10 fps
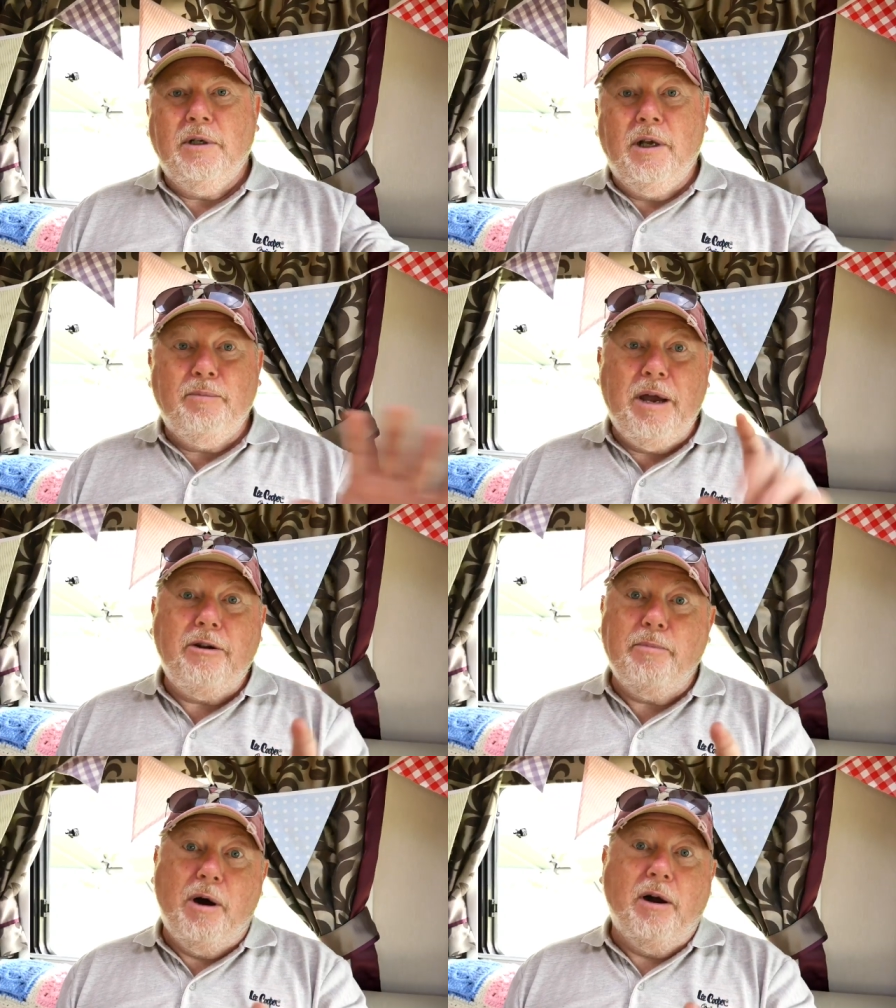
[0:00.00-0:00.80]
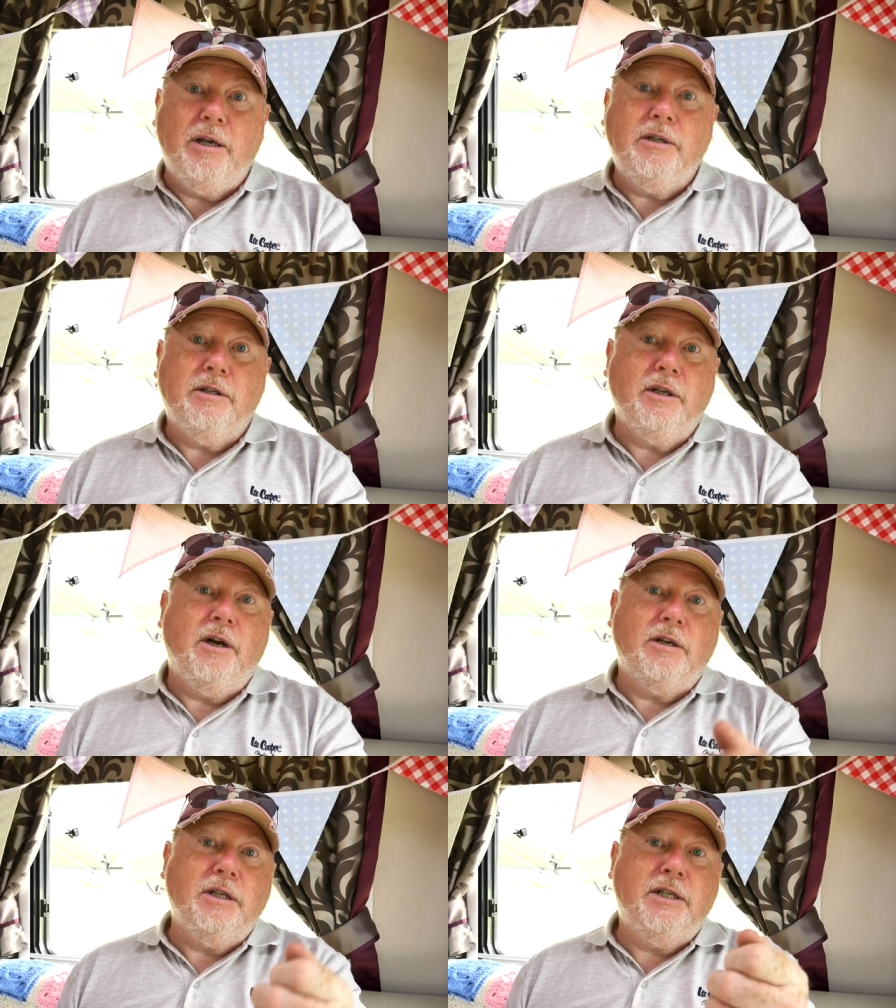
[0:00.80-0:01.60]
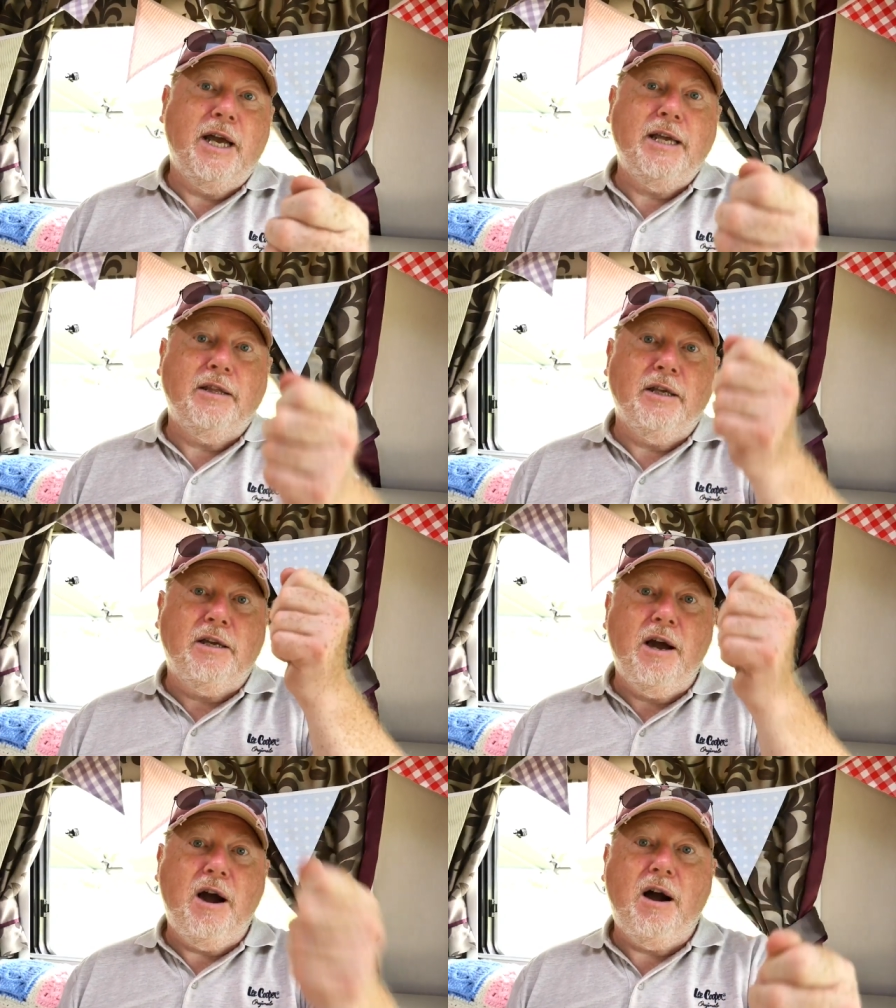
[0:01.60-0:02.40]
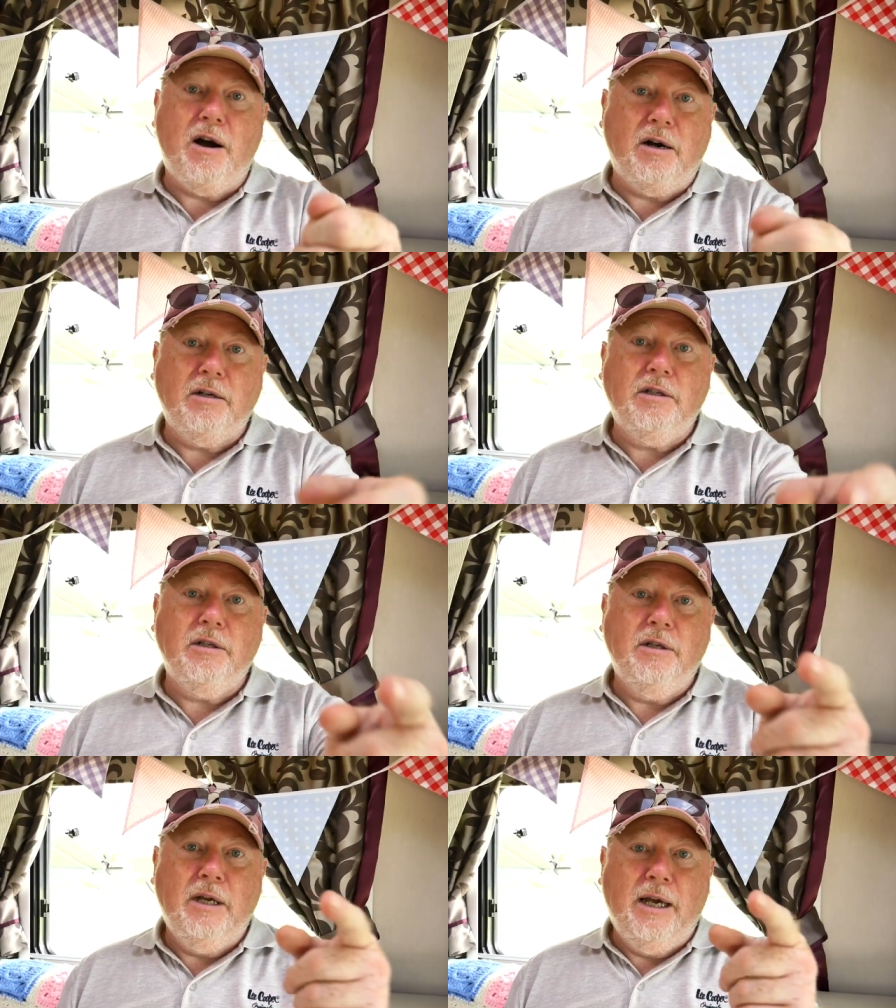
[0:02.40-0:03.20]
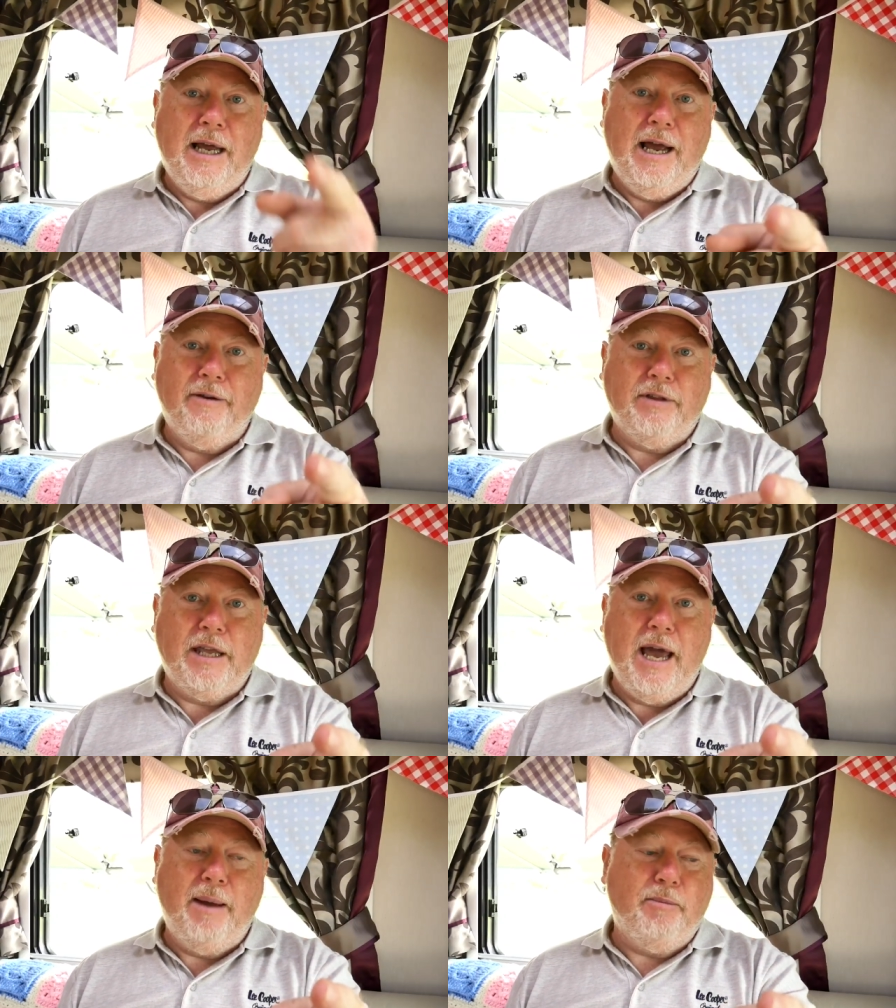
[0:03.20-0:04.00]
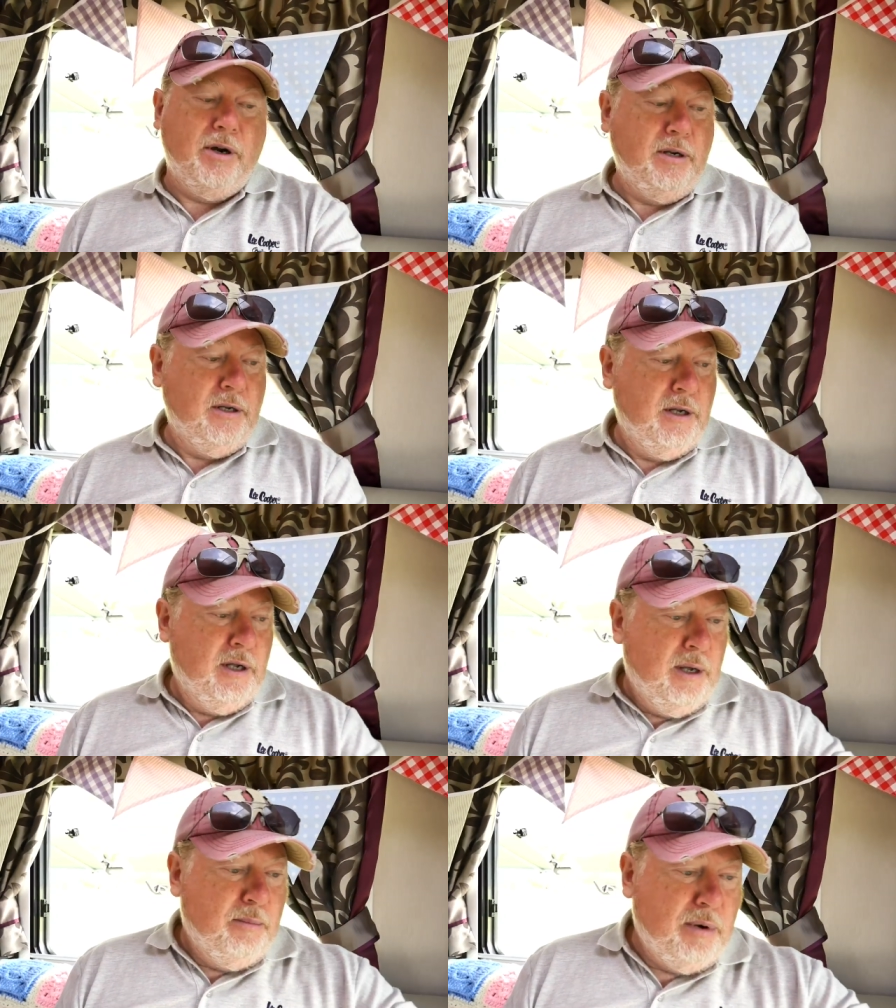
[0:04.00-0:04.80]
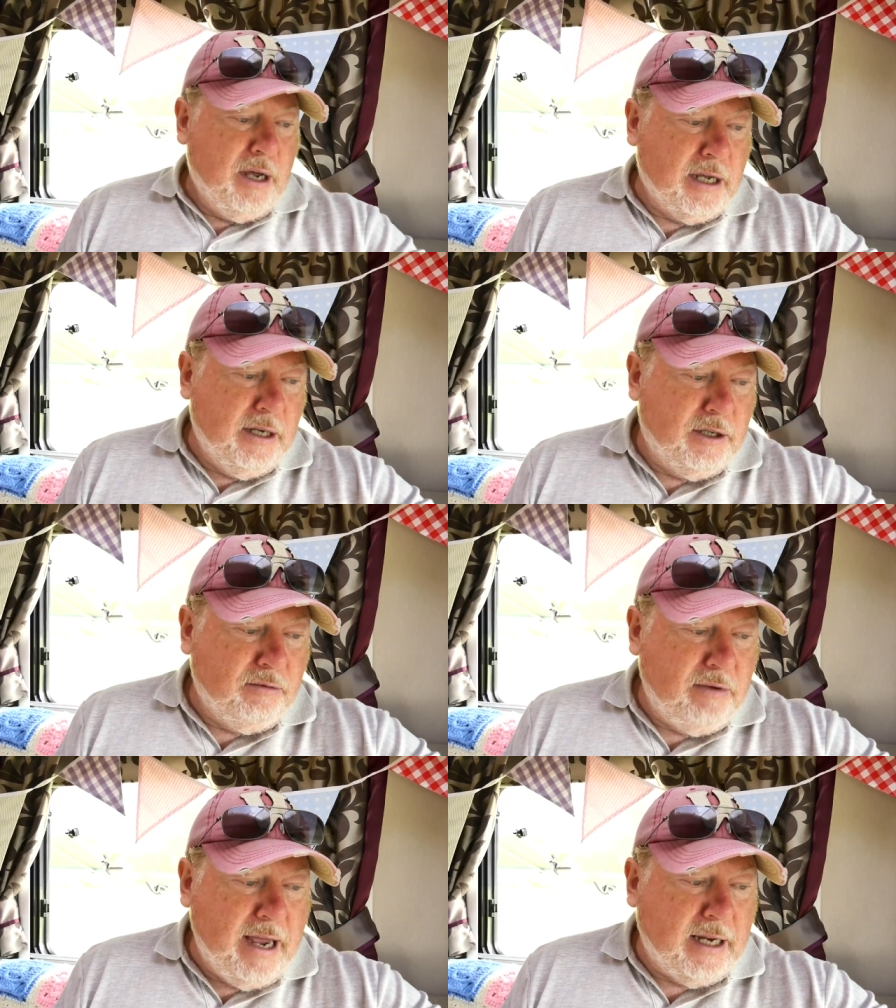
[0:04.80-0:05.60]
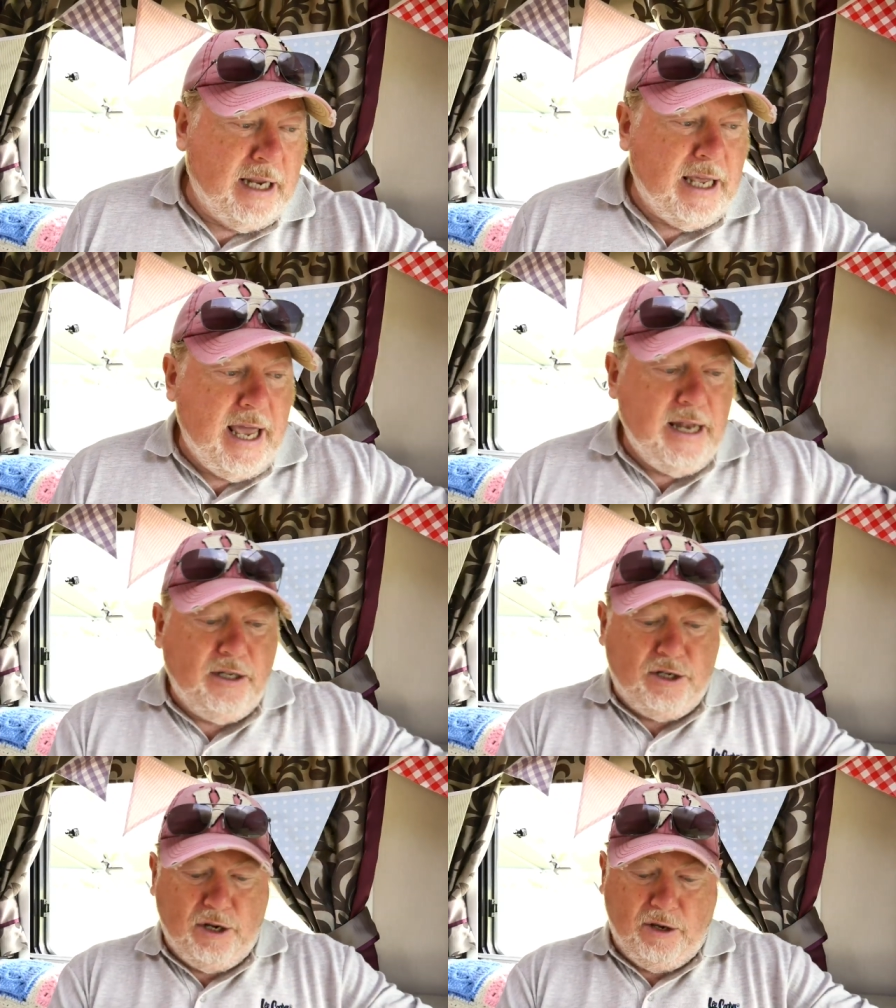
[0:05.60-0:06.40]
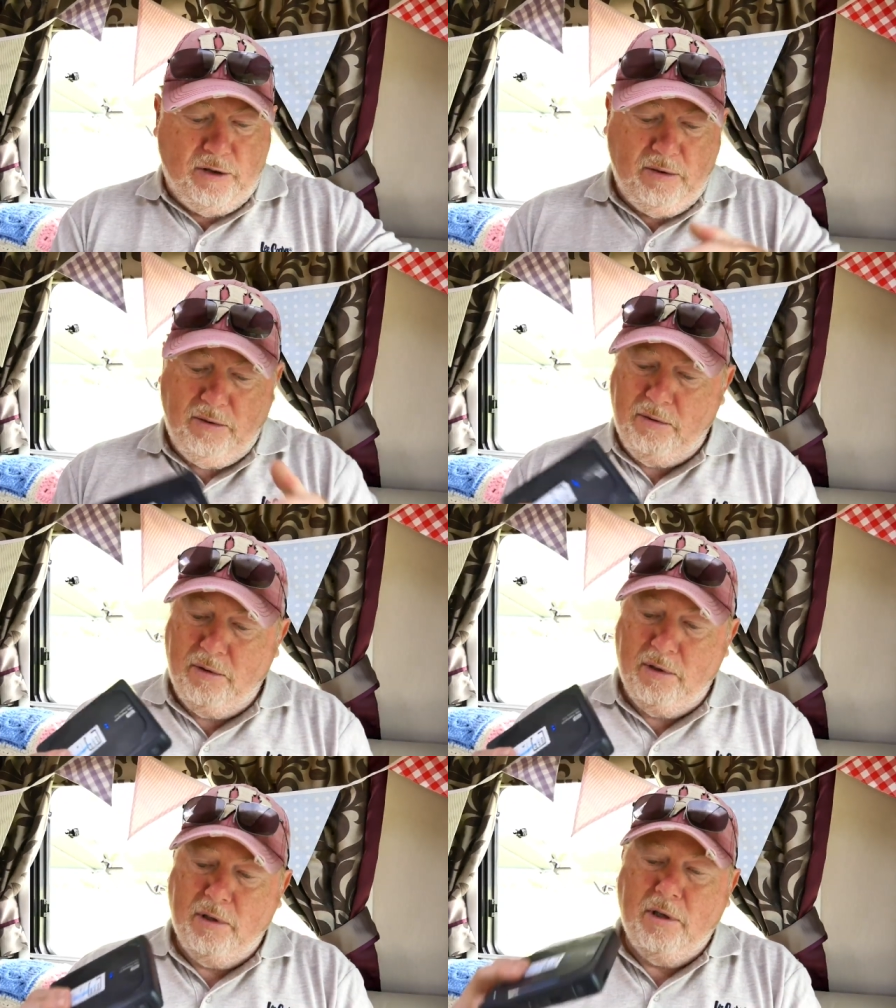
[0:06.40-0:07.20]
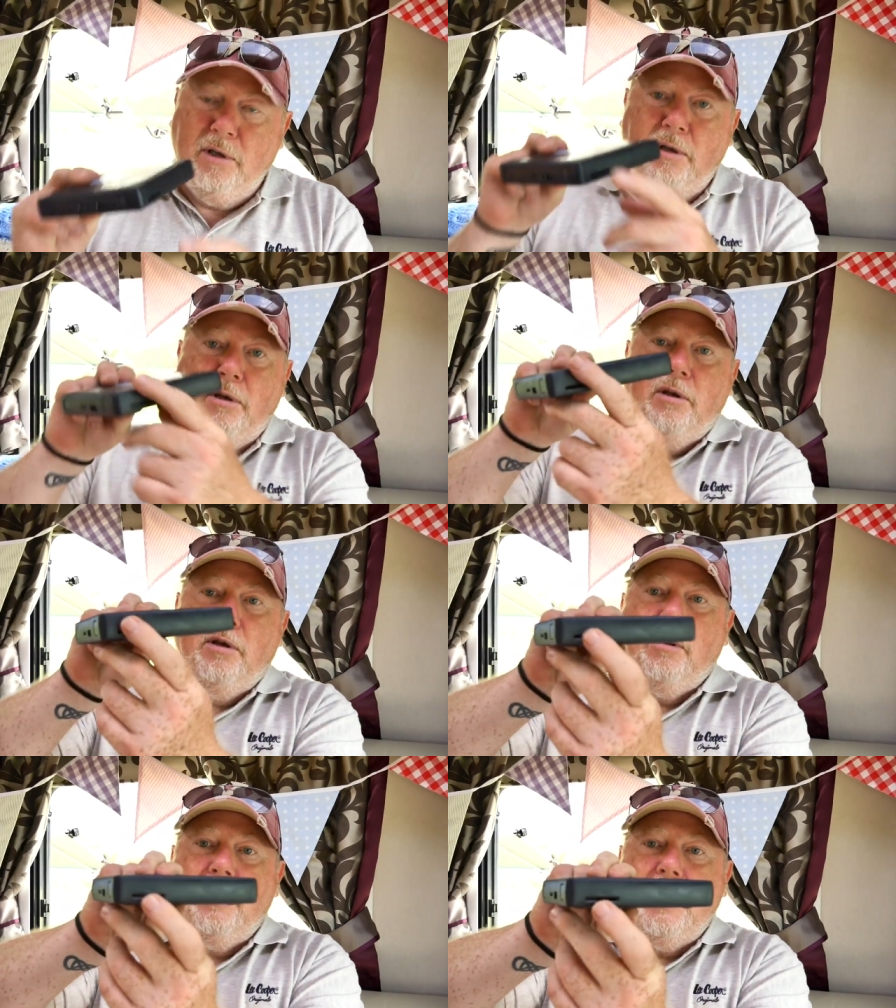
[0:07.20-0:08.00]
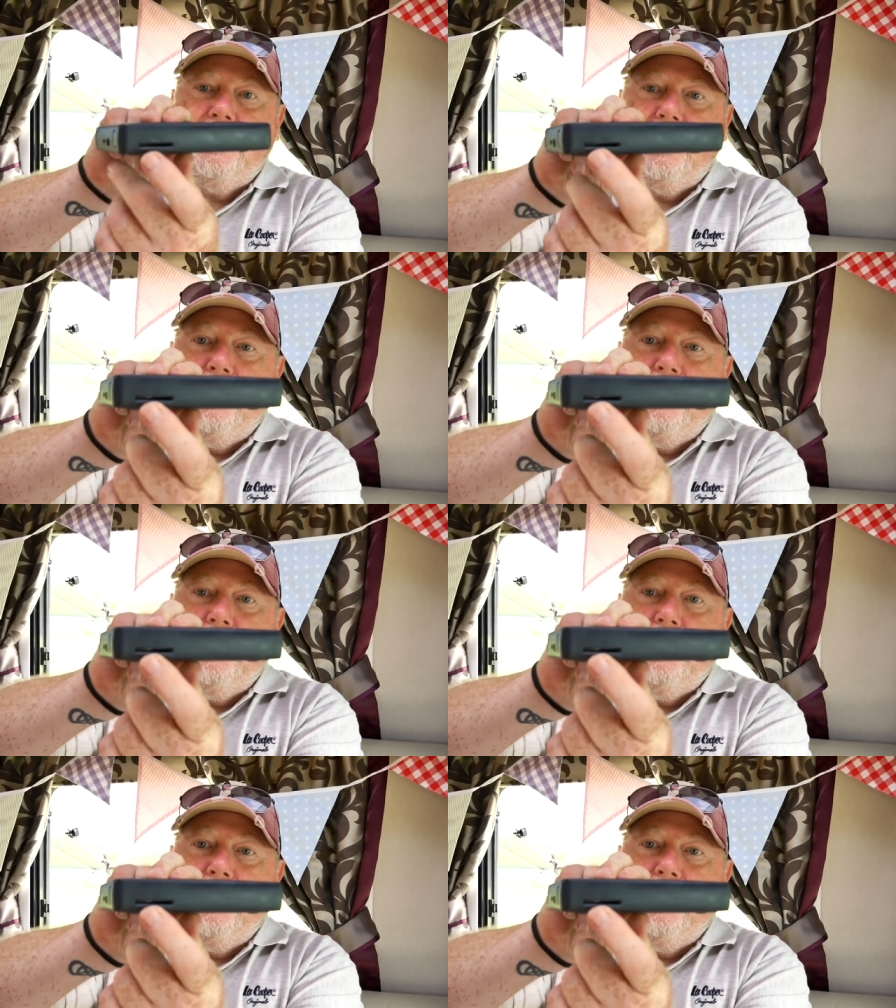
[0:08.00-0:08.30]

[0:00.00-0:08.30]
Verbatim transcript: and bear in mind that I can take the card out of the camera plug it directly into this